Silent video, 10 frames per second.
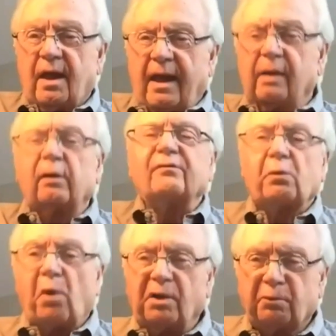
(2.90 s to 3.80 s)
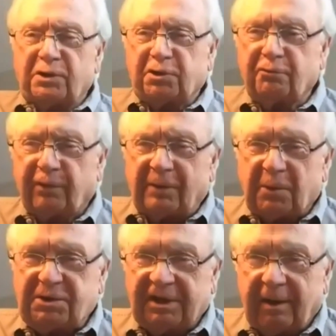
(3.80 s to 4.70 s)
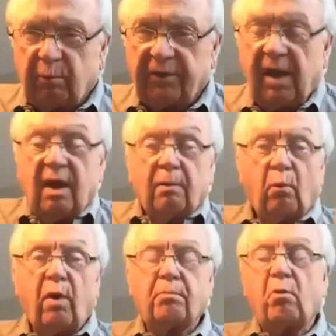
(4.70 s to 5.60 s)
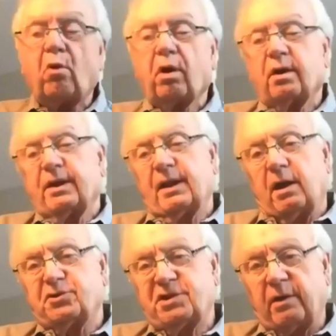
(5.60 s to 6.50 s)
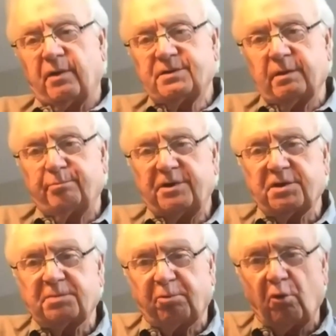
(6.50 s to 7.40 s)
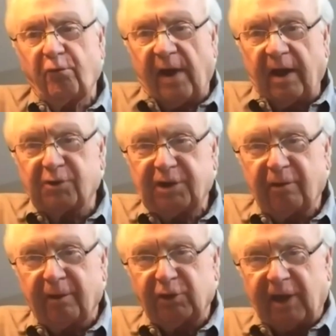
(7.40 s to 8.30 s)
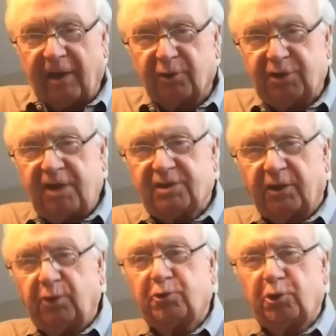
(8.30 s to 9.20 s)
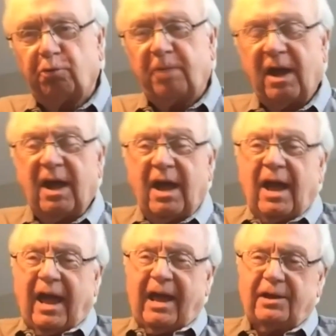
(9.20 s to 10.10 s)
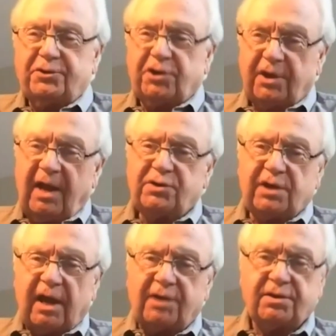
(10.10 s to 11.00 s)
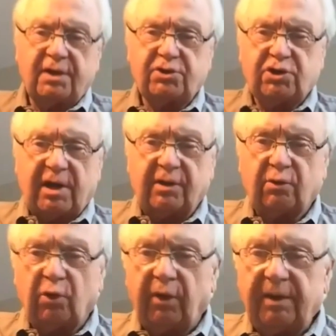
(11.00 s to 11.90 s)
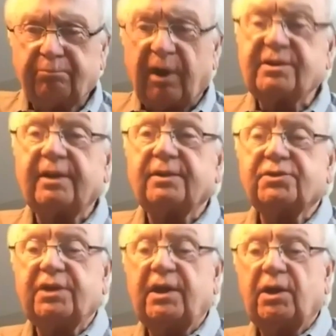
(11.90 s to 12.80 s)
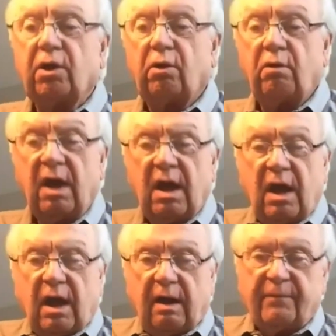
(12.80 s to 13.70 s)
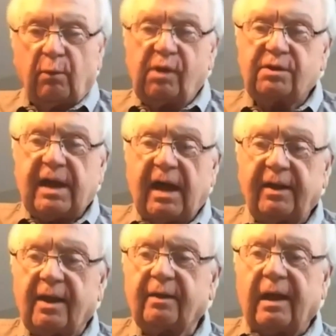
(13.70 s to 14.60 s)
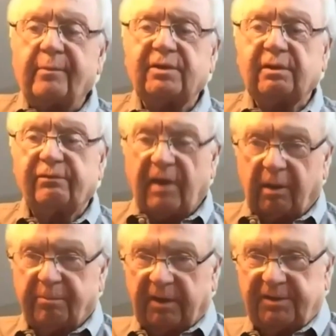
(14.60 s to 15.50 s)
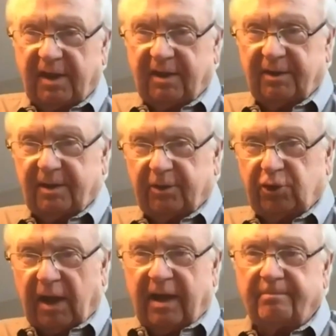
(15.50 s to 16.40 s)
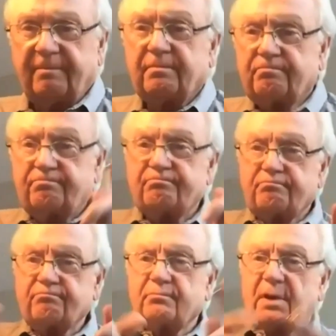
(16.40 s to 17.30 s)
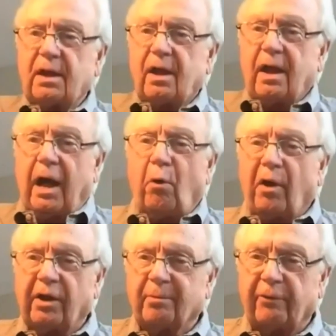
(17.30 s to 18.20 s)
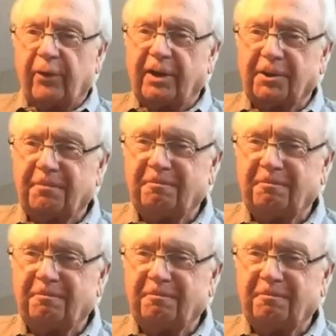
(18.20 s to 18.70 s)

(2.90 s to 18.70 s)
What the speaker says: Hello, everyone. Richard Fredrickson here with one more in our series of business profiles here on Channel 6 and YouTube. And today's guest is John.Greuling, President and CEO of the Will County Economic Development. And John, how are you, my friend?